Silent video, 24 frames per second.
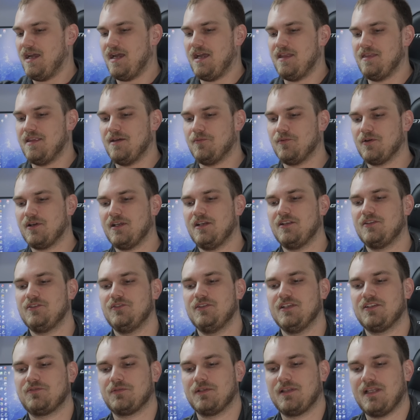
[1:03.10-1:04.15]
And then we're gonna
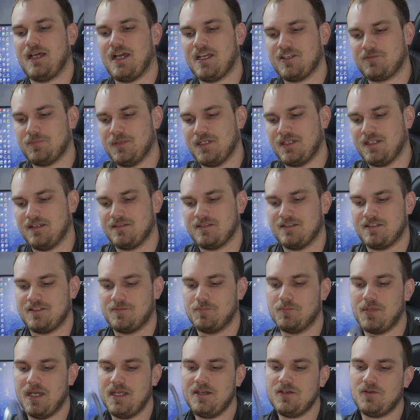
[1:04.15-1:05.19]
do this one last because it's
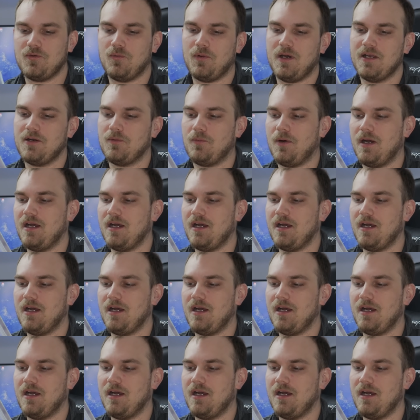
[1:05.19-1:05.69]
been quite a